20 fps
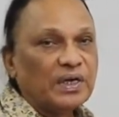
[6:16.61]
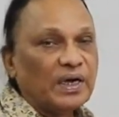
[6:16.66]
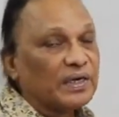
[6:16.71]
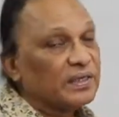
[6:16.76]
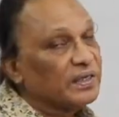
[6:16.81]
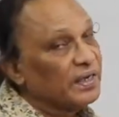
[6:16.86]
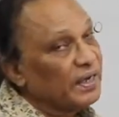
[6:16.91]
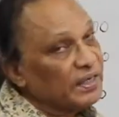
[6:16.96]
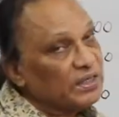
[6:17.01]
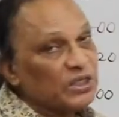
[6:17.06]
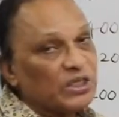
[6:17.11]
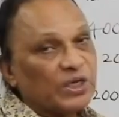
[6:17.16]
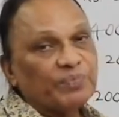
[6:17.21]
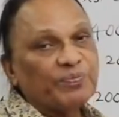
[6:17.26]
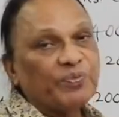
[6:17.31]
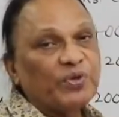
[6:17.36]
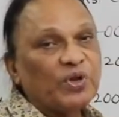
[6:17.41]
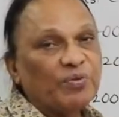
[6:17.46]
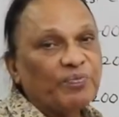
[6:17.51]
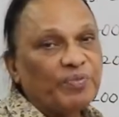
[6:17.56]
and the next
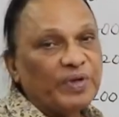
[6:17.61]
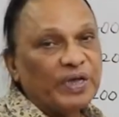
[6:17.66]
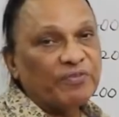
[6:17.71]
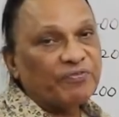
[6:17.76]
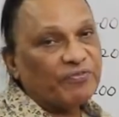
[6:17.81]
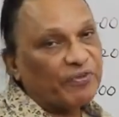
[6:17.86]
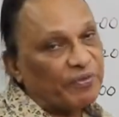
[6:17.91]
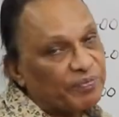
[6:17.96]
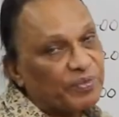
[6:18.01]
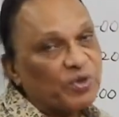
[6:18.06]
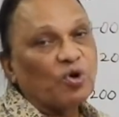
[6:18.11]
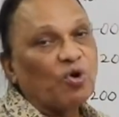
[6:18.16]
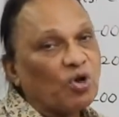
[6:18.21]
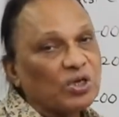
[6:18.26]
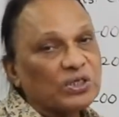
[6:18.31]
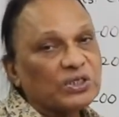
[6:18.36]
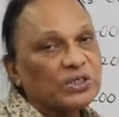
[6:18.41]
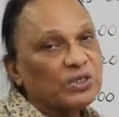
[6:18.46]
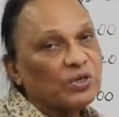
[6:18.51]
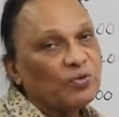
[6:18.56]
step will be from
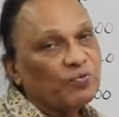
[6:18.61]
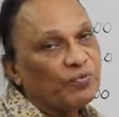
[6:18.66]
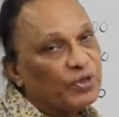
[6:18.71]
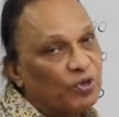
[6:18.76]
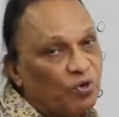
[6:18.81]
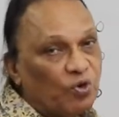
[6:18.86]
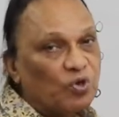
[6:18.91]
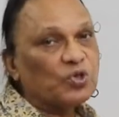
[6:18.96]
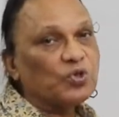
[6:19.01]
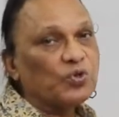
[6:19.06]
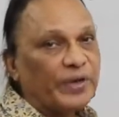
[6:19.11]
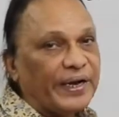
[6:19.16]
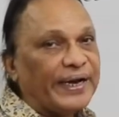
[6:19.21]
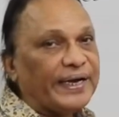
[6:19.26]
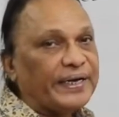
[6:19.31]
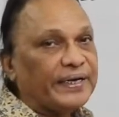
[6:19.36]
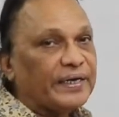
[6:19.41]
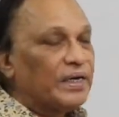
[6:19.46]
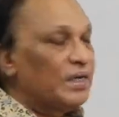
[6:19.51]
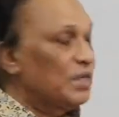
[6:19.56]
gross we go to
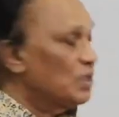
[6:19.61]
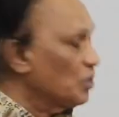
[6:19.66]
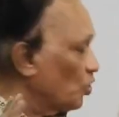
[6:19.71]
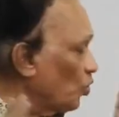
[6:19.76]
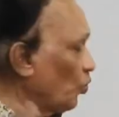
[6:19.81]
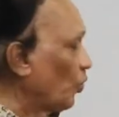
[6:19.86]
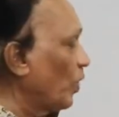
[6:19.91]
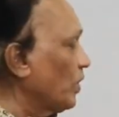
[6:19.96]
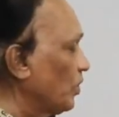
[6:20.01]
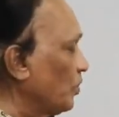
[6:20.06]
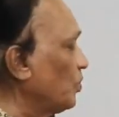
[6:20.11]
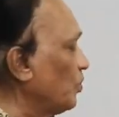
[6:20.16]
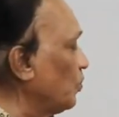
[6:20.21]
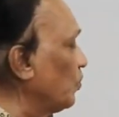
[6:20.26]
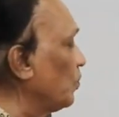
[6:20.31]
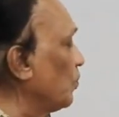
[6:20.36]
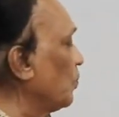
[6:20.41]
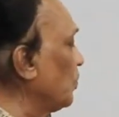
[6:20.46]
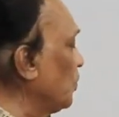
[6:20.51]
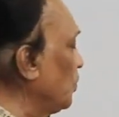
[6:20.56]
net so what do you
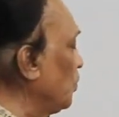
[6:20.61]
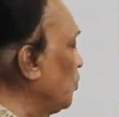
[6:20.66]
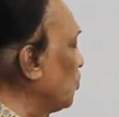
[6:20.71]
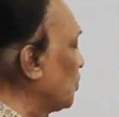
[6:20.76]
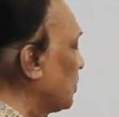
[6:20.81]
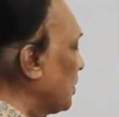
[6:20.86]
do you